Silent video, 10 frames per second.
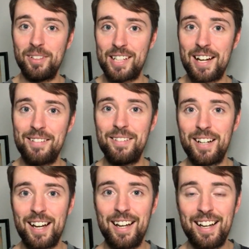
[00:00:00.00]
now.
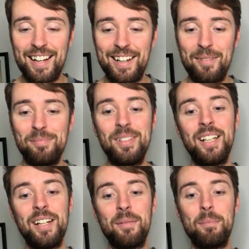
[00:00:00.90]

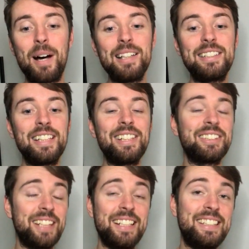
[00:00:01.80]
Man City are
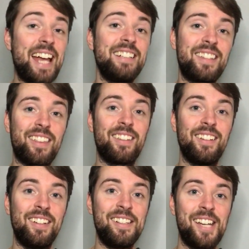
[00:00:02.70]
sitting 10th.
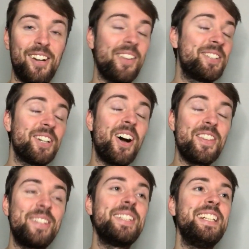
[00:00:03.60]
You know, at the start of
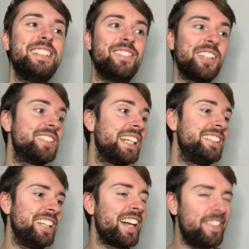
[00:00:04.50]
the season, if I'd said
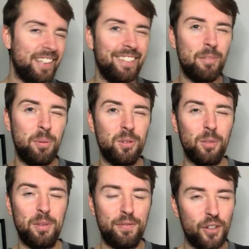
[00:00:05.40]
to you, I think Liverpool will
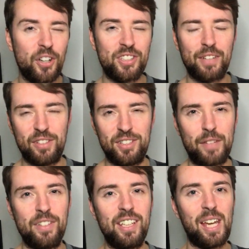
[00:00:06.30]
be first after
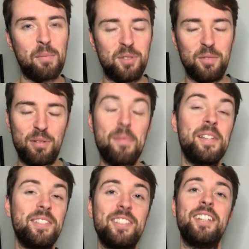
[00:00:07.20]
7 games, you'd probably
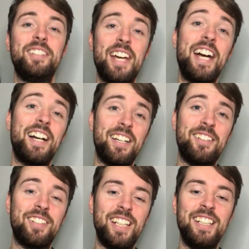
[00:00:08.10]
have said, yeah, I
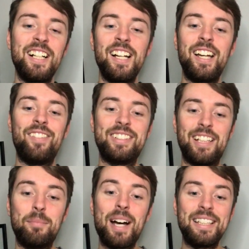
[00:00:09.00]
agree. If I'd
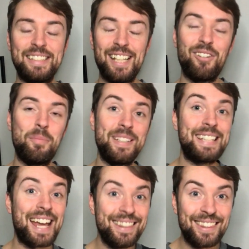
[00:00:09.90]
said Man City will be
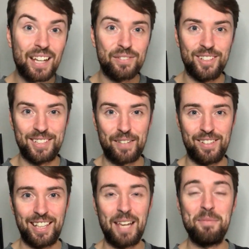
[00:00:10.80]
10th after
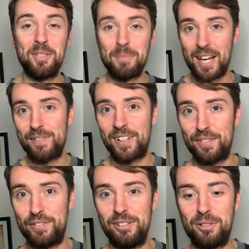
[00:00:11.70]
7 games, you might have had a
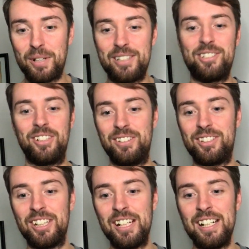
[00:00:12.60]
few
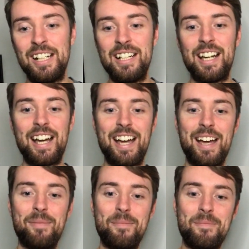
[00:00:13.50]
questions.
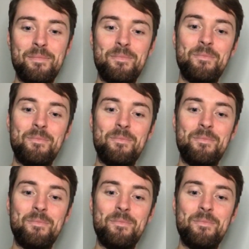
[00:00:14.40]
Let's